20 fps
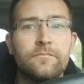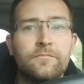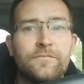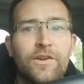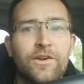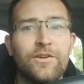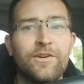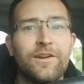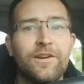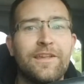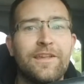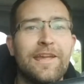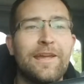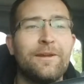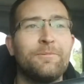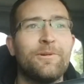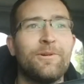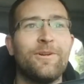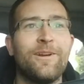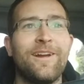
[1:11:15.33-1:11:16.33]
Turn the
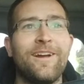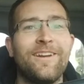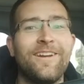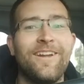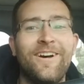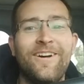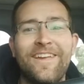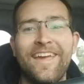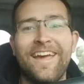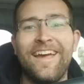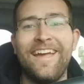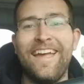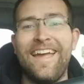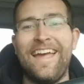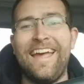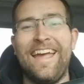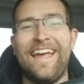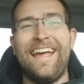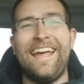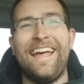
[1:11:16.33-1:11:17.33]
camera around. Oh
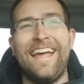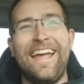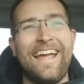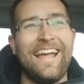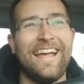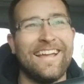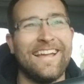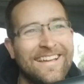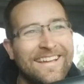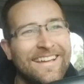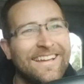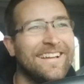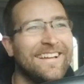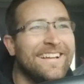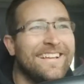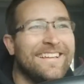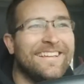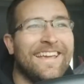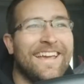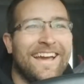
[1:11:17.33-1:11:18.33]
yeah.
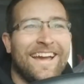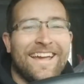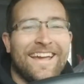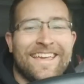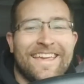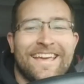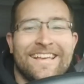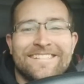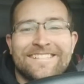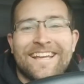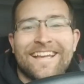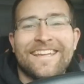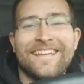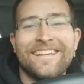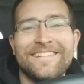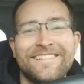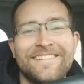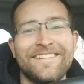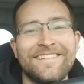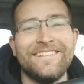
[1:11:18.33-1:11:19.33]
Yeah, I guess I
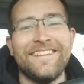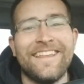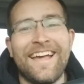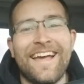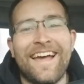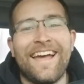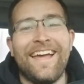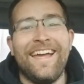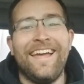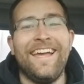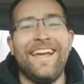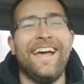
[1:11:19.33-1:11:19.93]
could do that.